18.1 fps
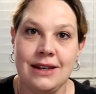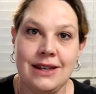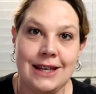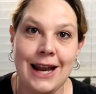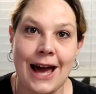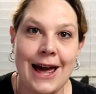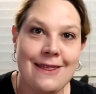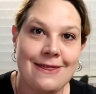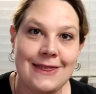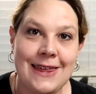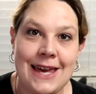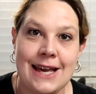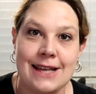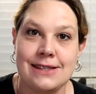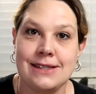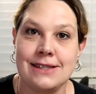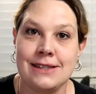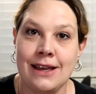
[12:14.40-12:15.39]
not
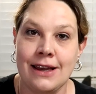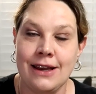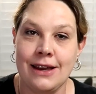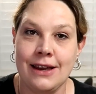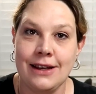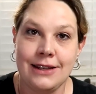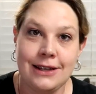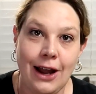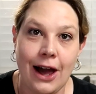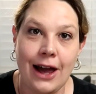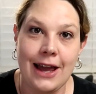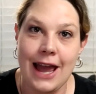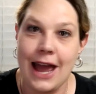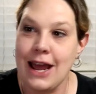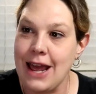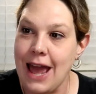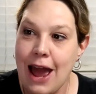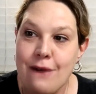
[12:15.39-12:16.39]
this, not
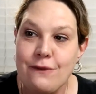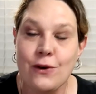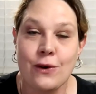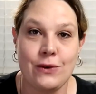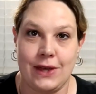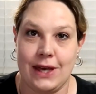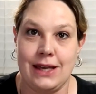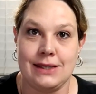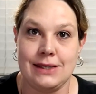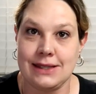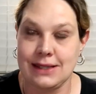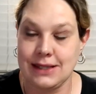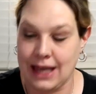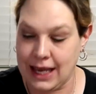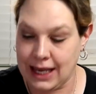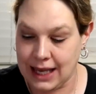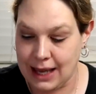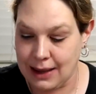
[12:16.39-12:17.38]
ever this.
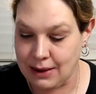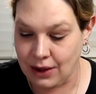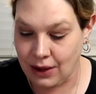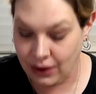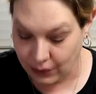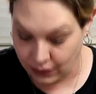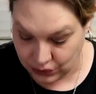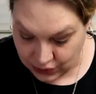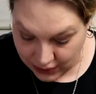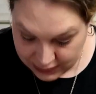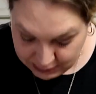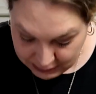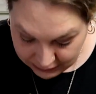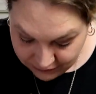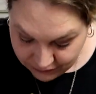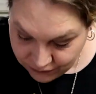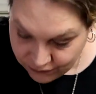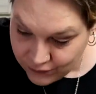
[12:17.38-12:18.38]
Like, it drives
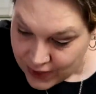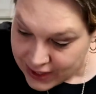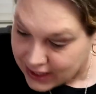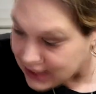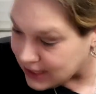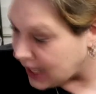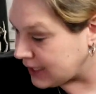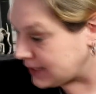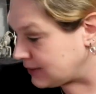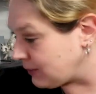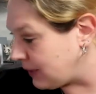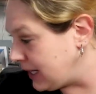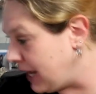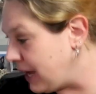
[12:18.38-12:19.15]
me freaking nuts right